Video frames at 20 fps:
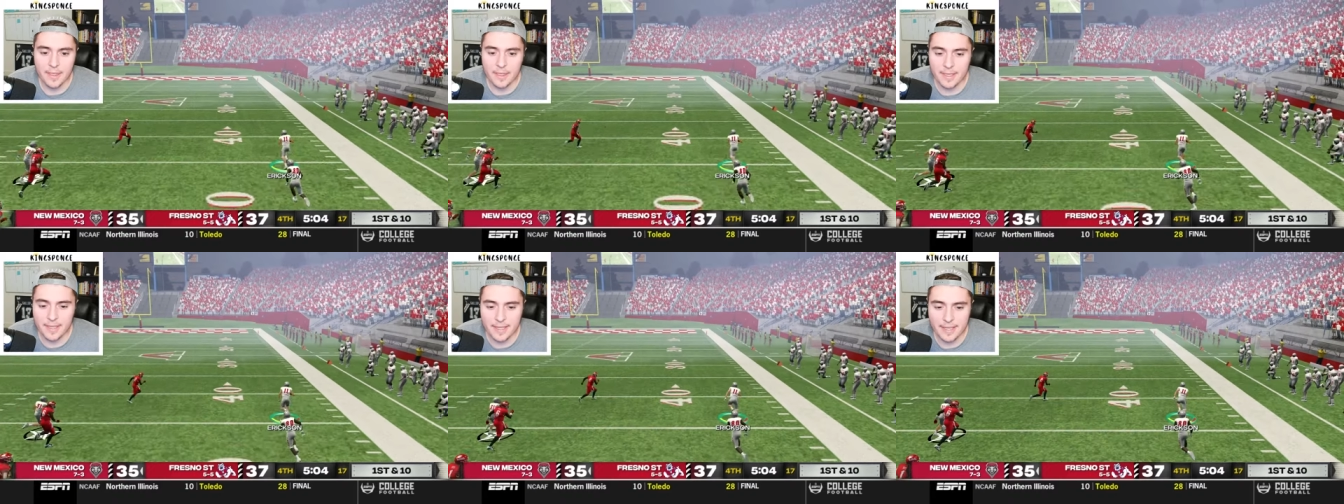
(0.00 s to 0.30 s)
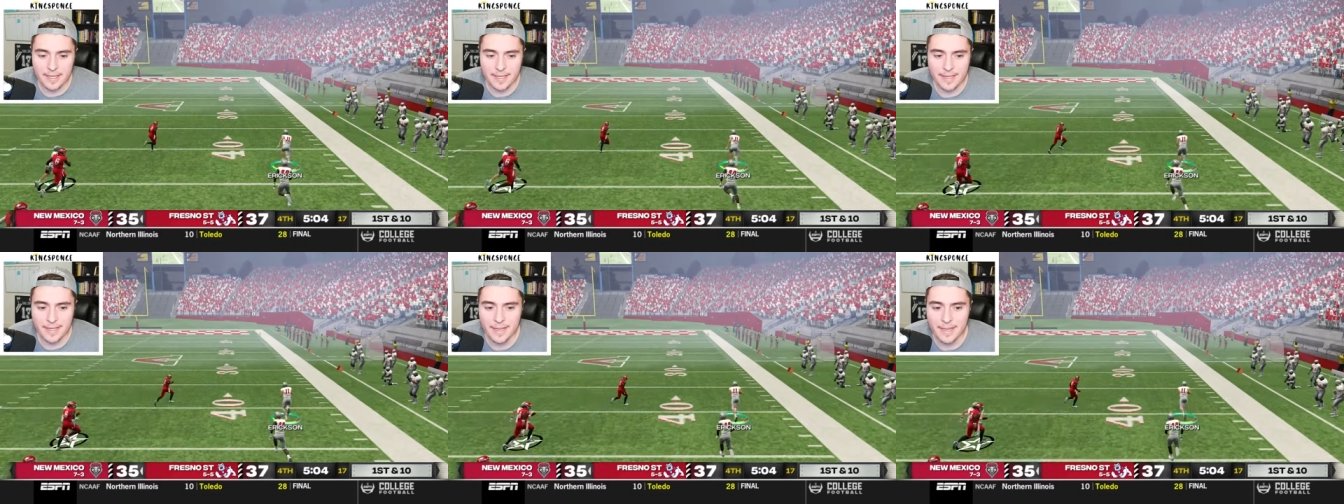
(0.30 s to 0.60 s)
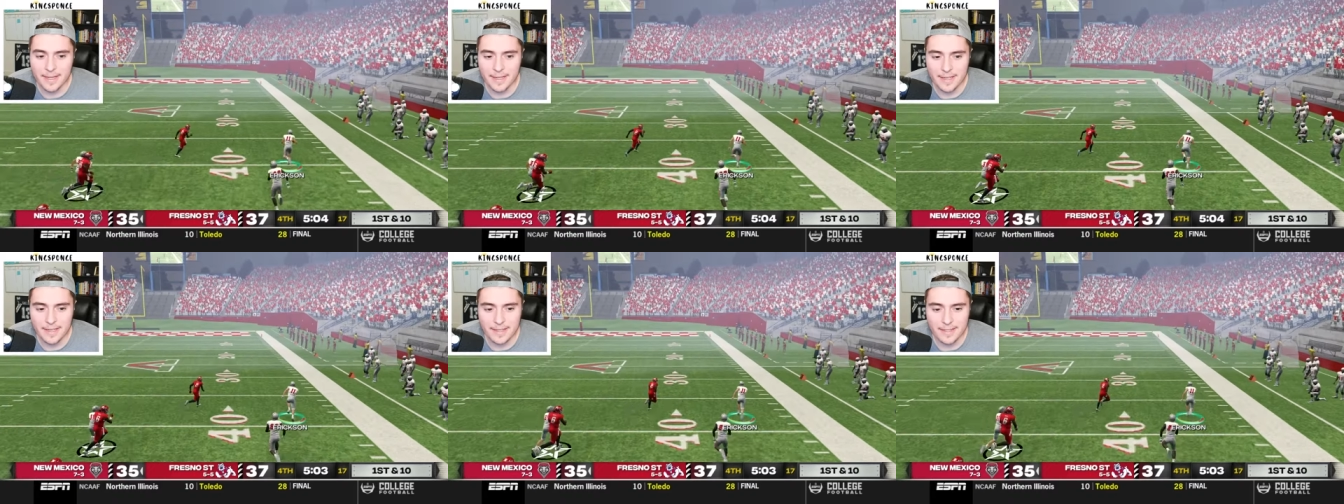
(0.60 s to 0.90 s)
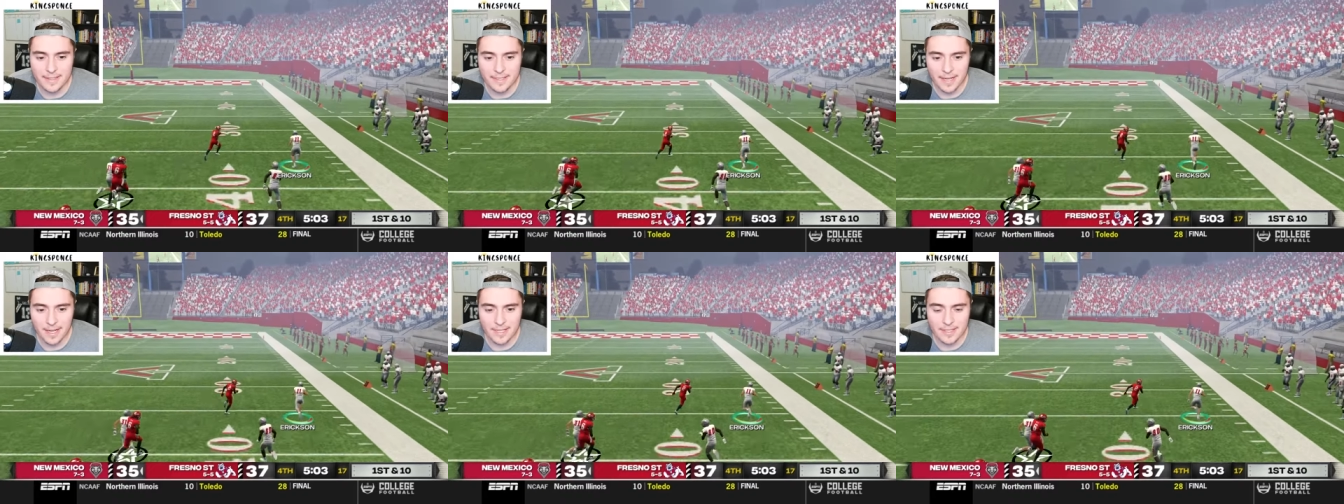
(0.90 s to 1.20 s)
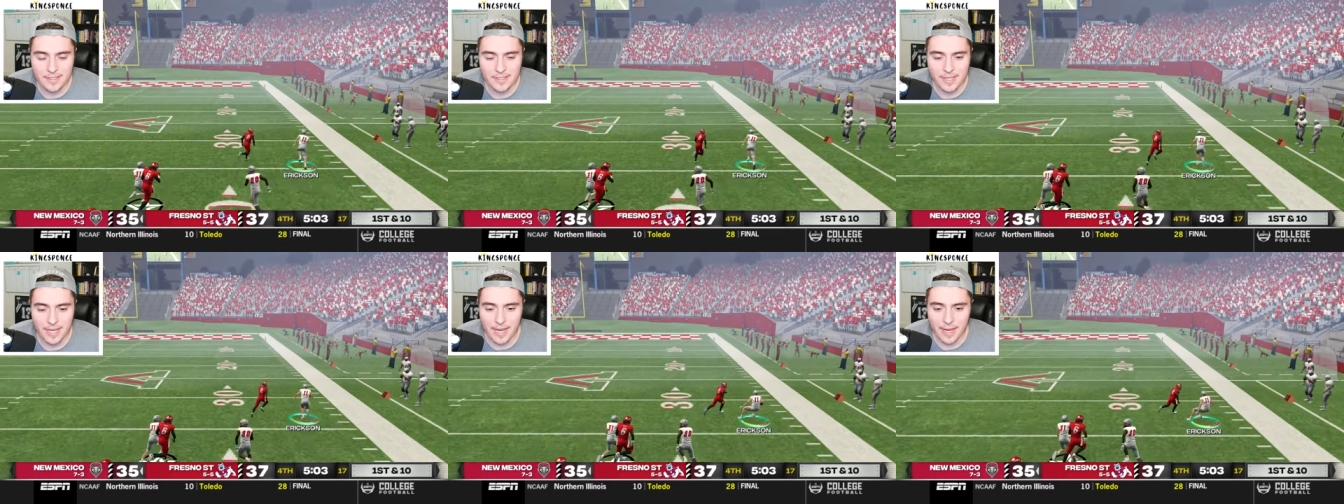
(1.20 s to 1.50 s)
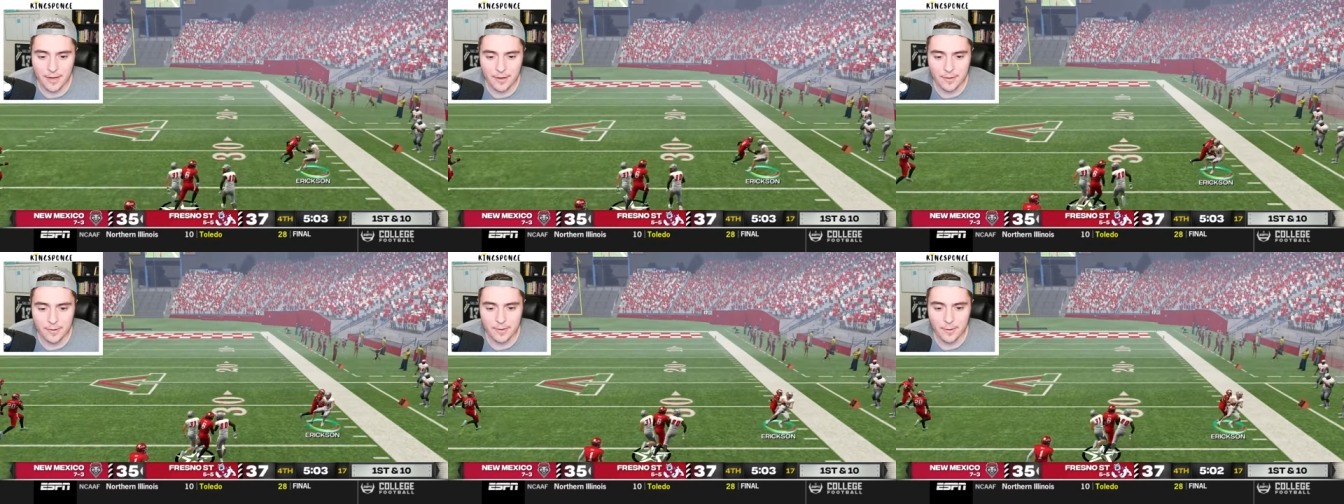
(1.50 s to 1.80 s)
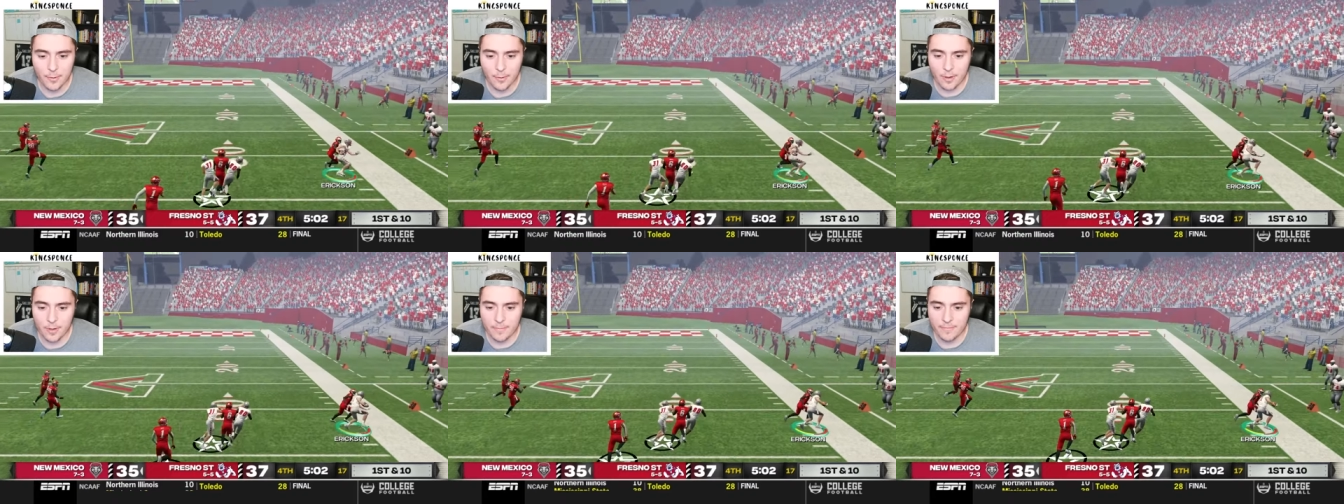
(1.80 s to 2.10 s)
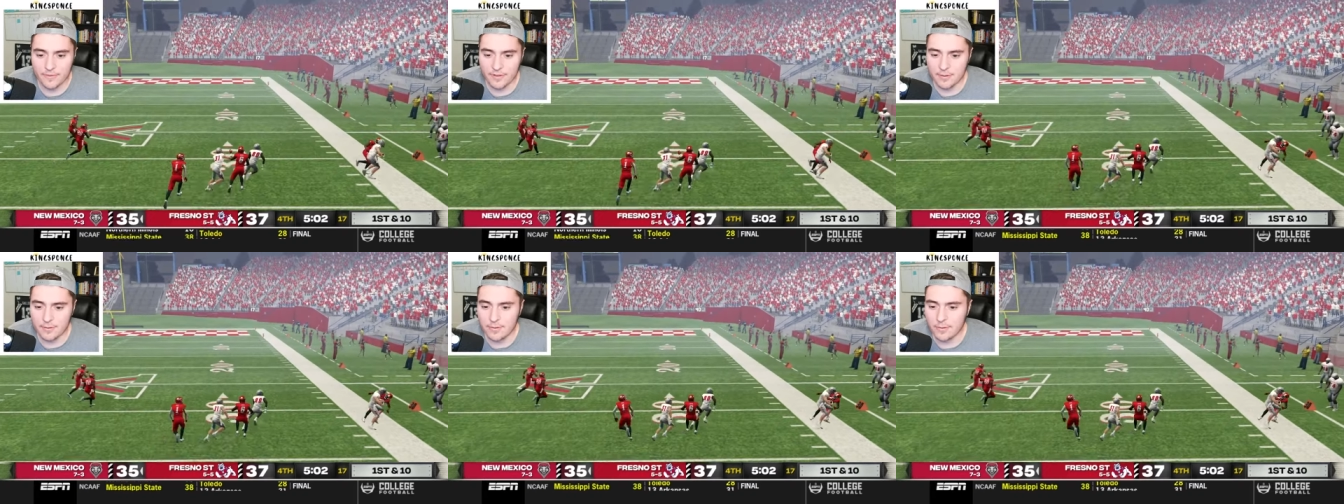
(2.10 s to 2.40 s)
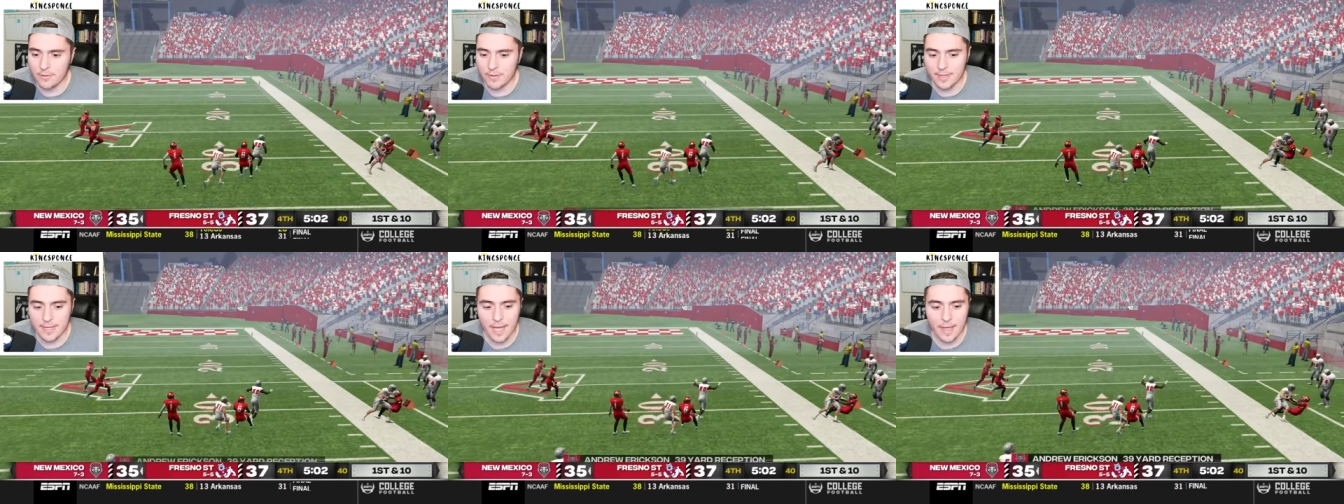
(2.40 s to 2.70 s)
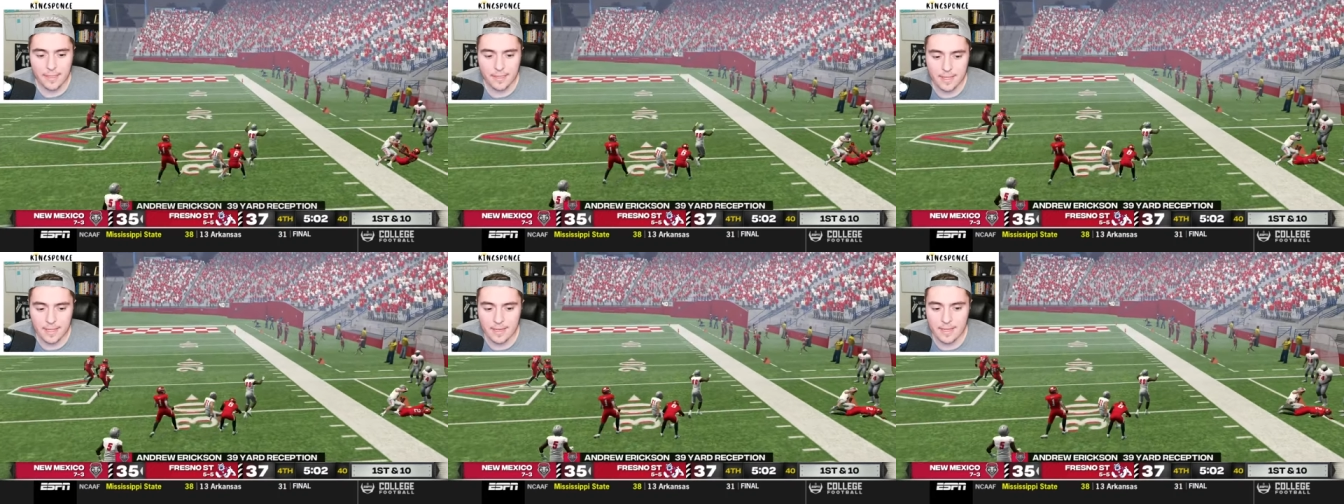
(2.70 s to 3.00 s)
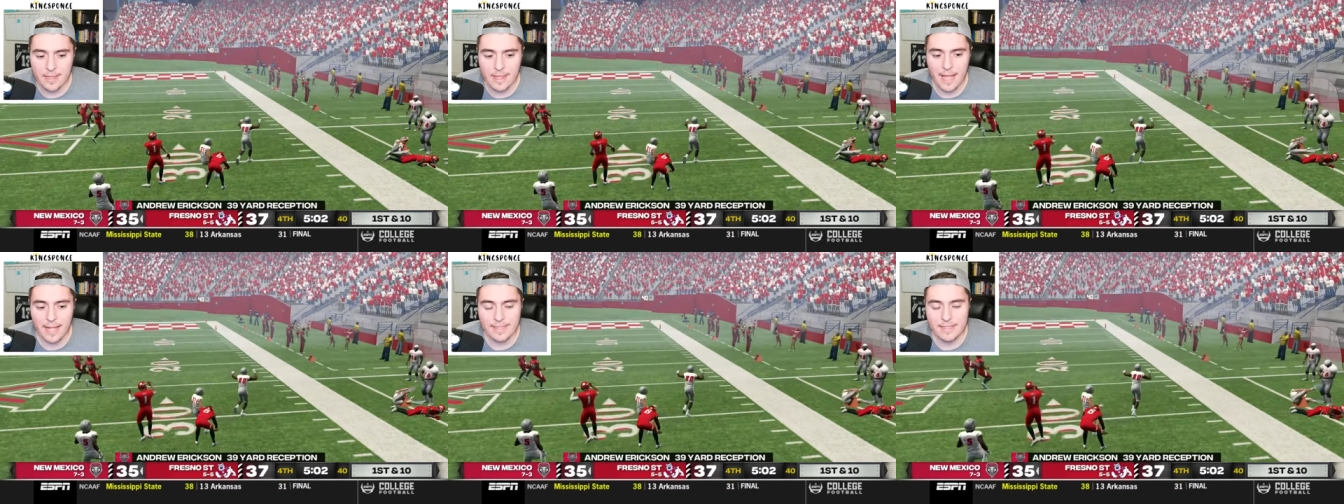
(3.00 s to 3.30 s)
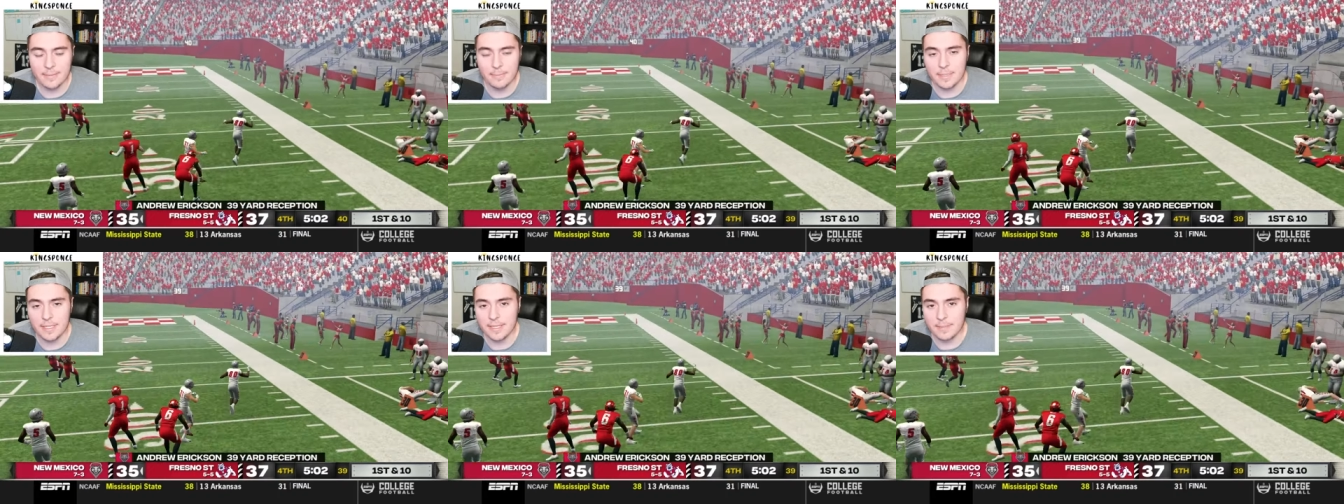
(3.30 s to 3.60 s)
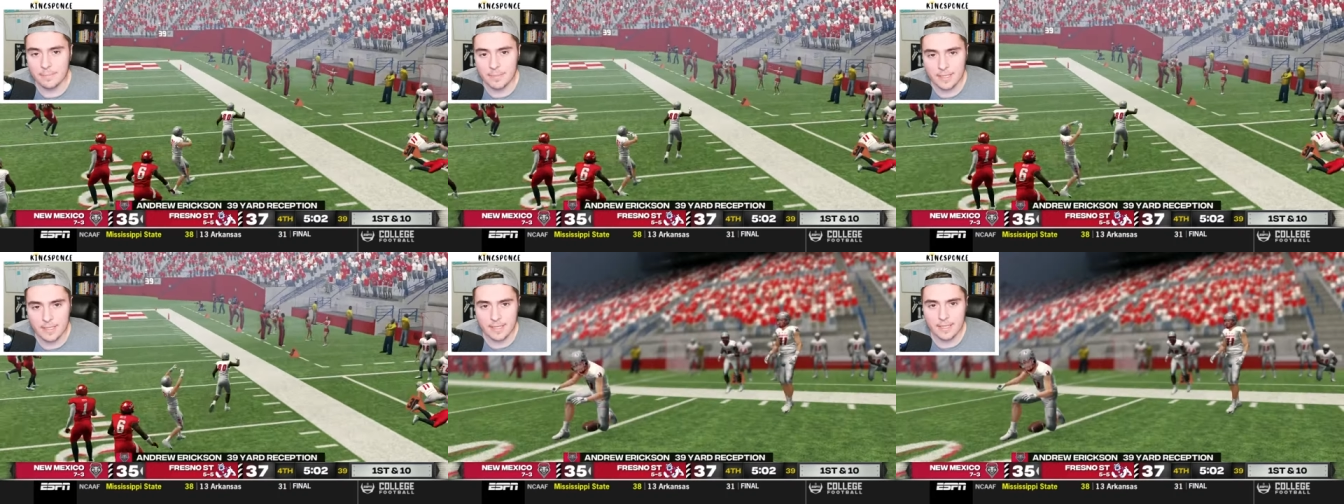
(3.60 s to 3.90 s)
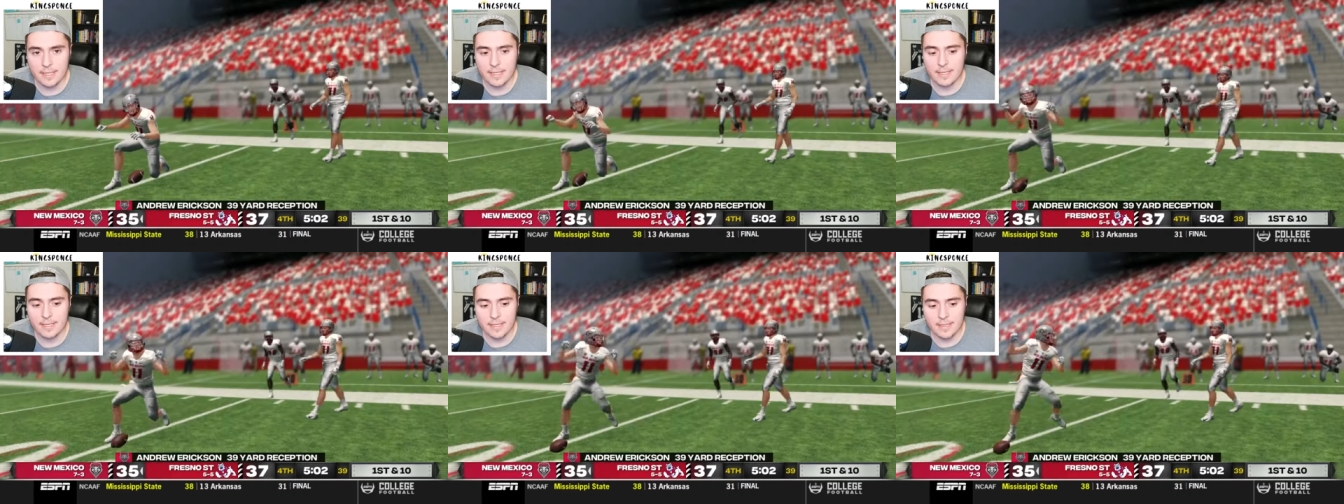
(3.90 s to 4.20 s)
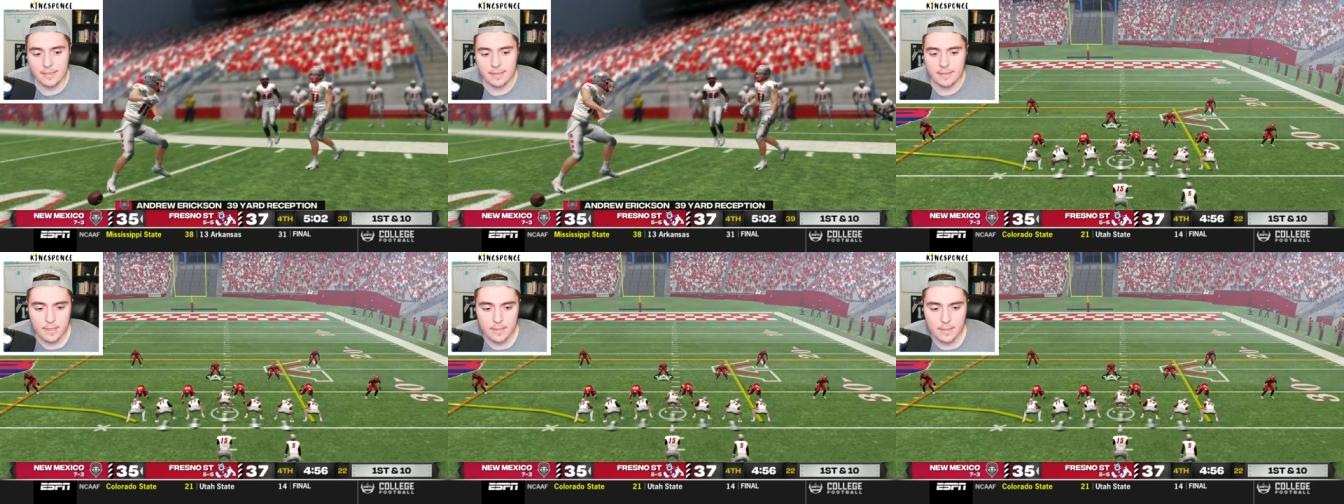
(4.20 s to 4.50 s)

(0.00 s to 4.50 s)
the touchdown or field goal or nothing, and that's a big play.